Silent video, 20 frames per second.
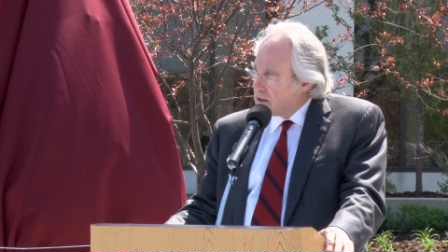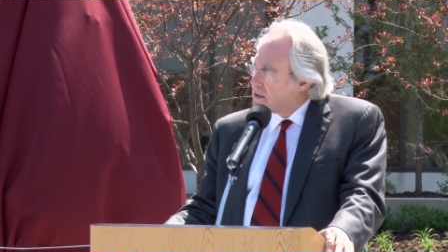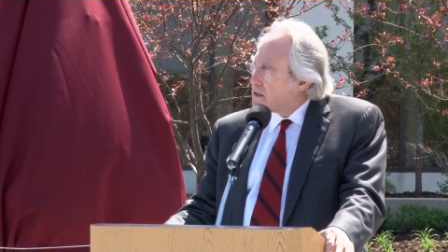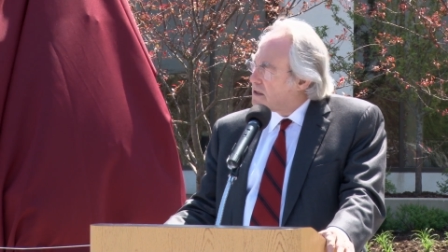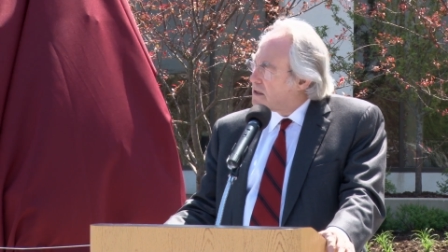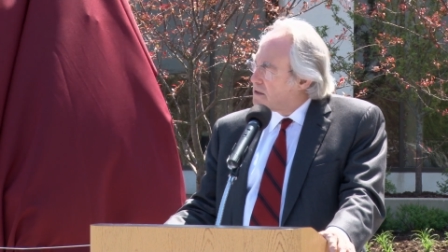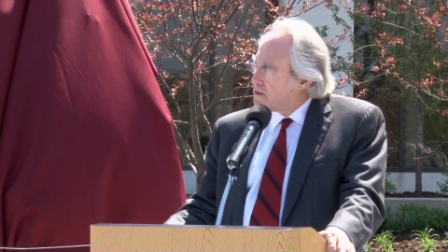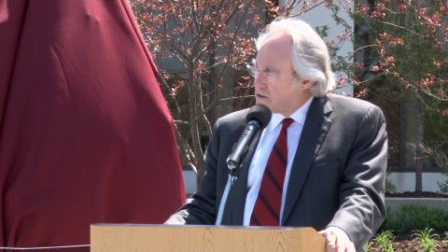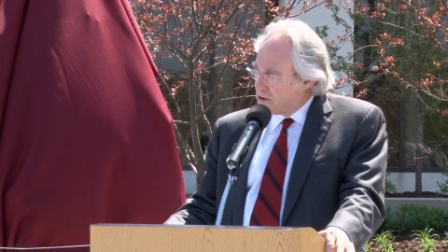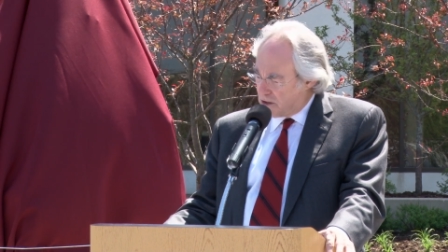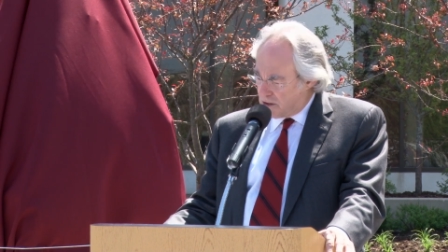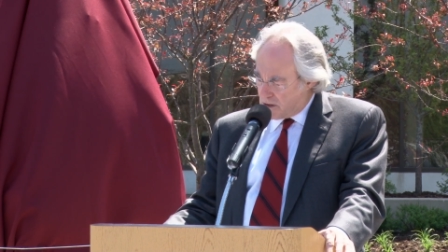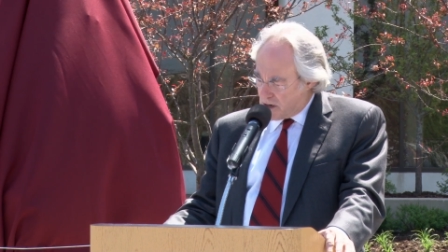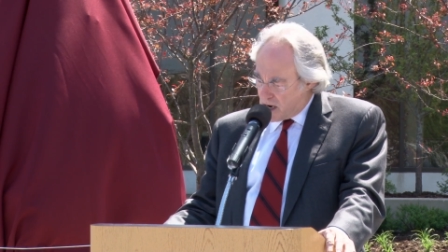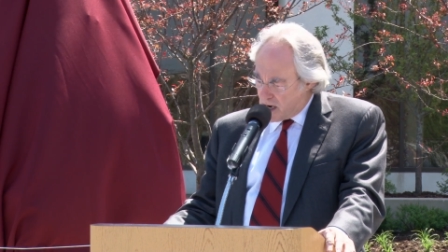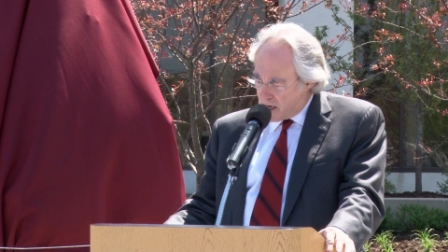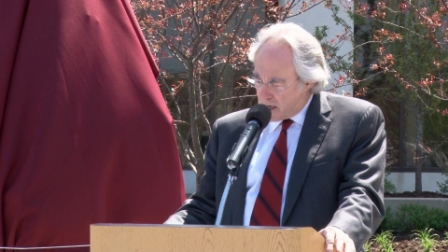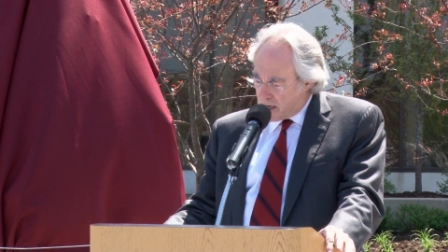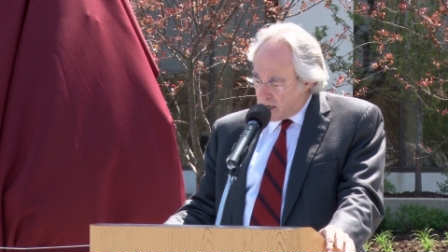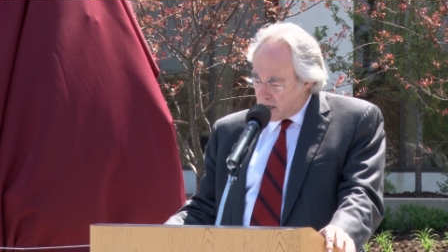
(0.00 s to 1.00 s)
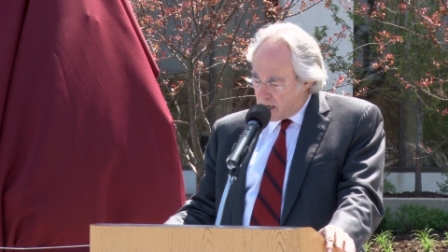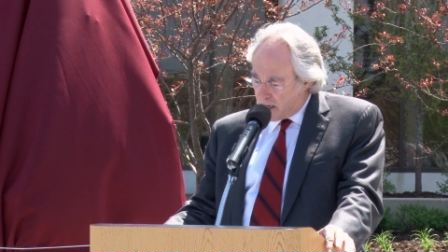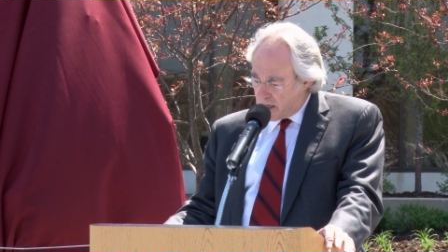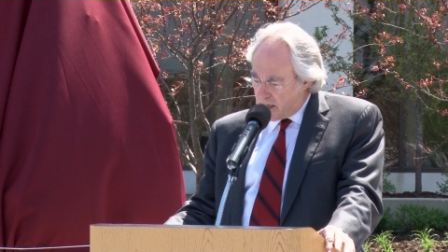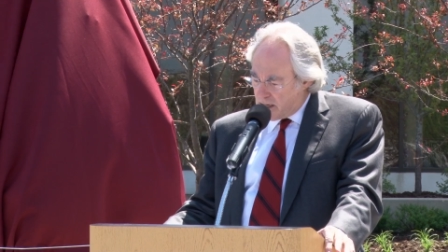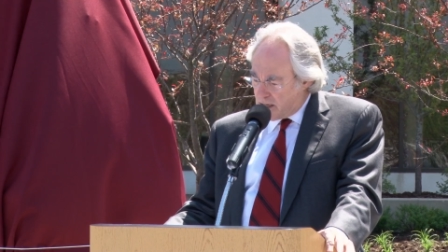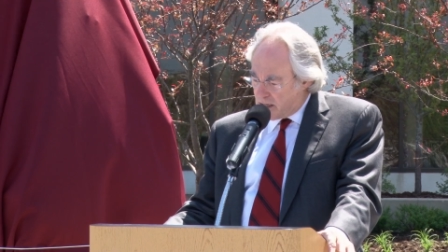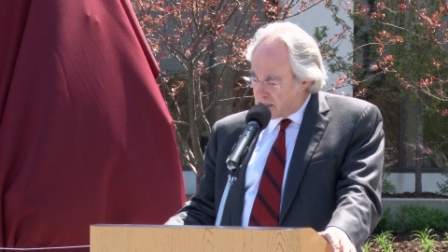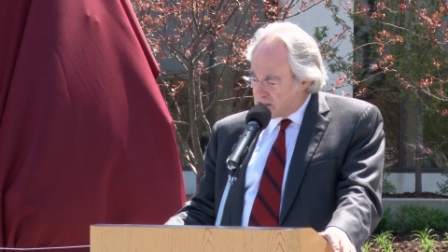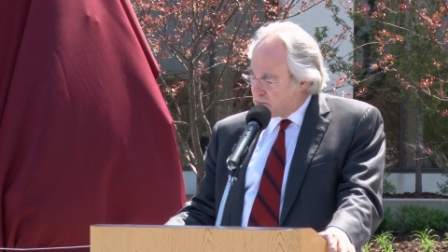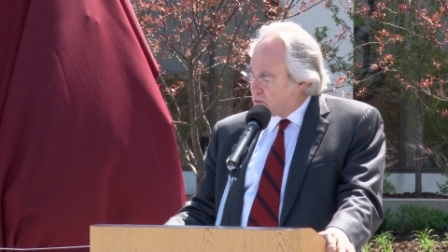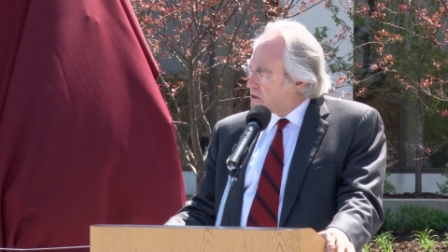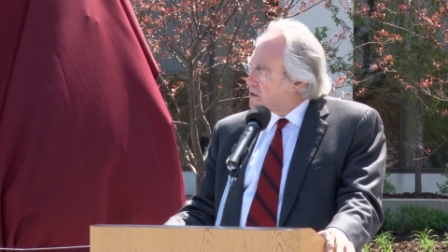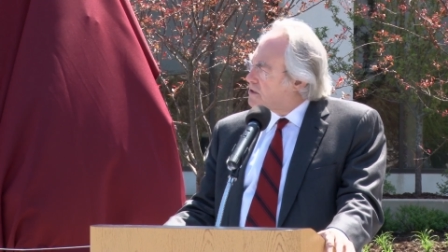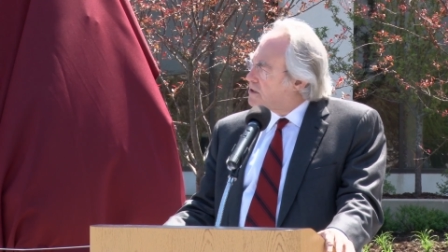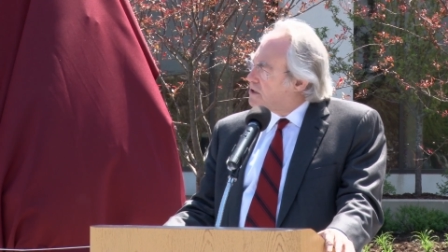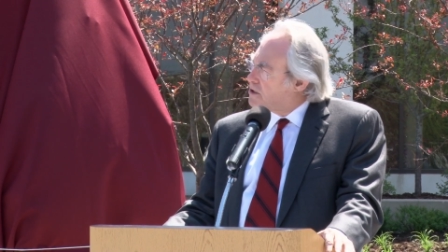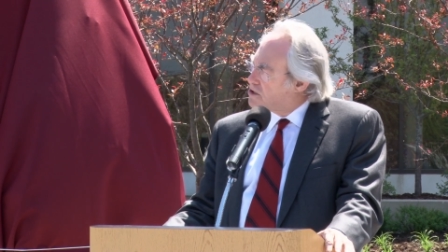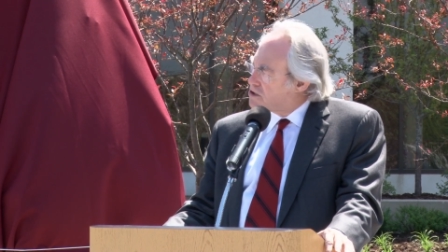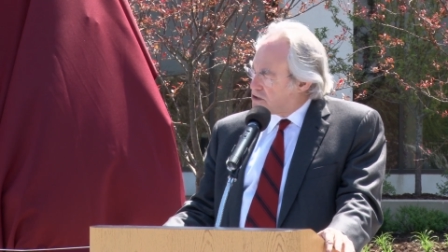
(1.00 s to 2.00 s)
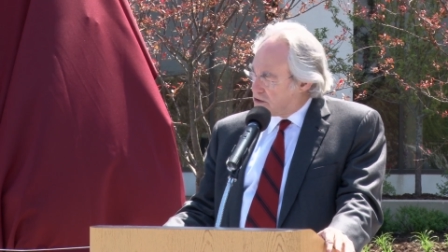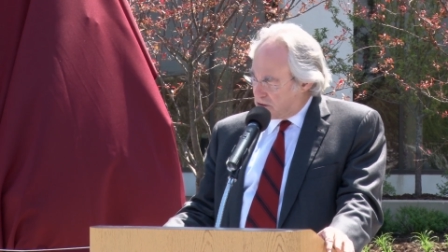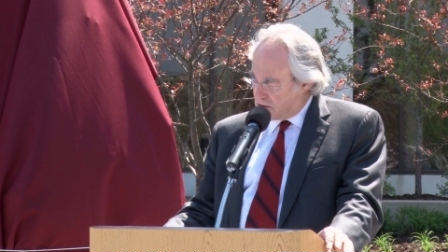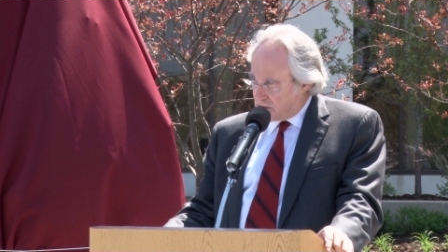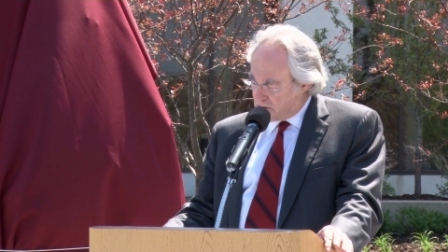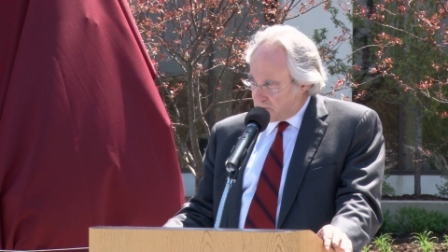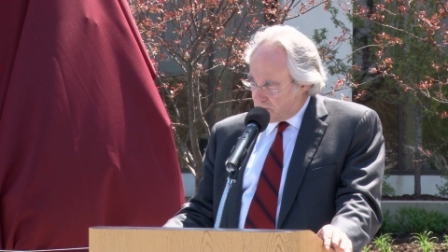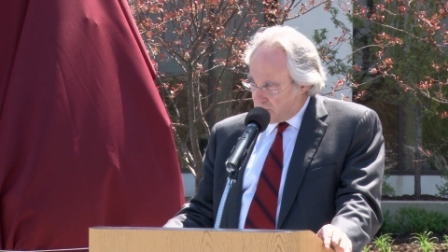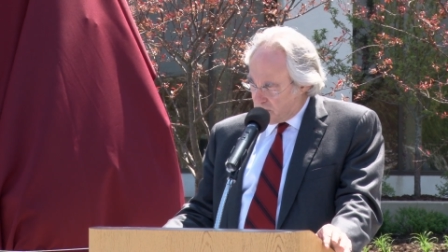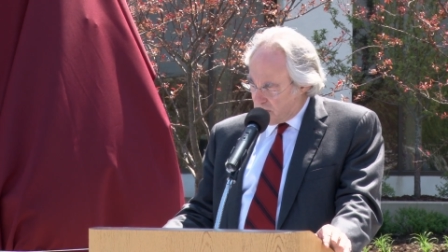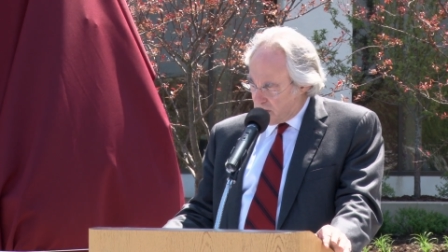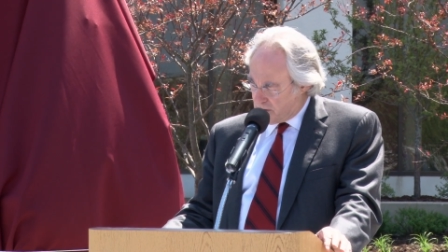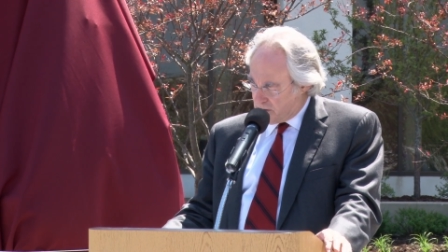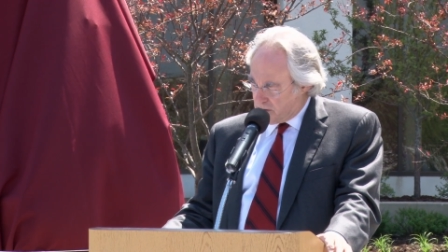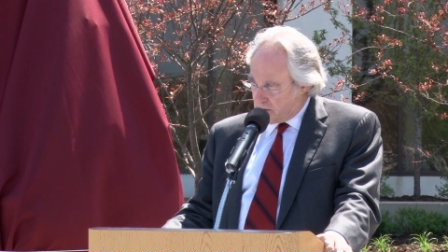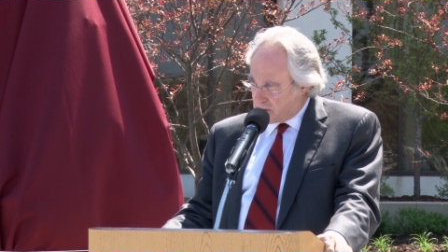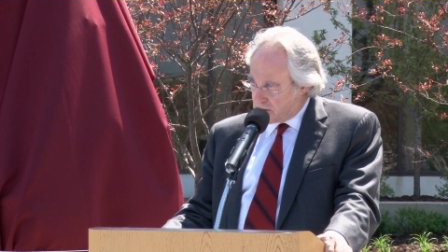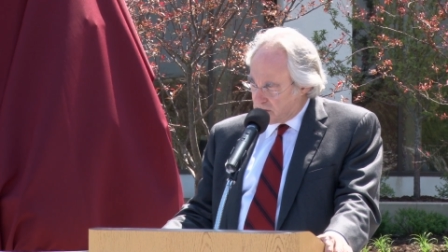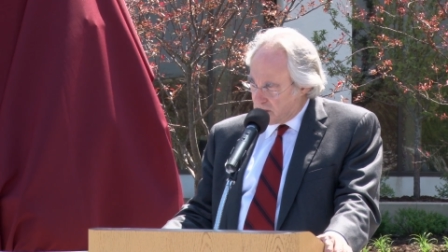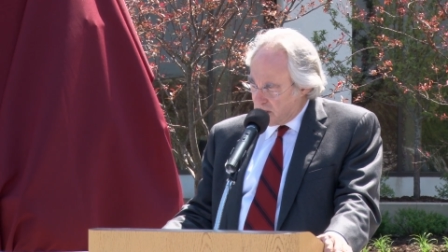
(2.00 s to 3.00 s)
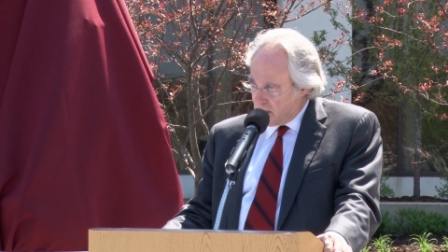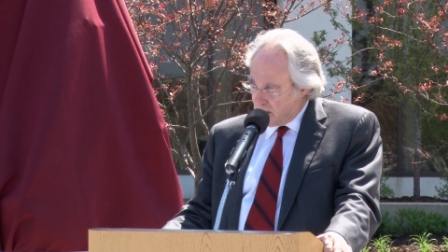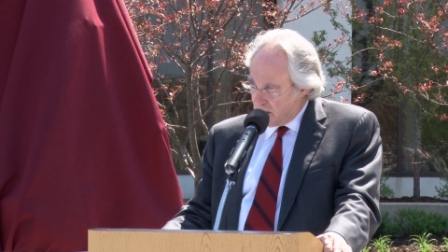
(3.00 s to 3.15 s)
and her high expectations for others